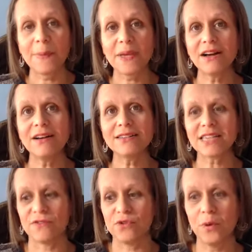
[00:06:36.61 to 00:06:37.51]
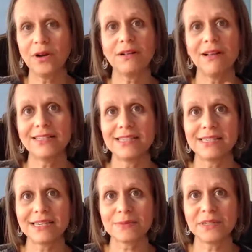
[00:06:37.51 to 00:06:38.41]
Because if you want clients
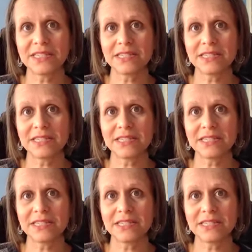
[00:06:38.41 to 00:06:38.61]
in 6 months'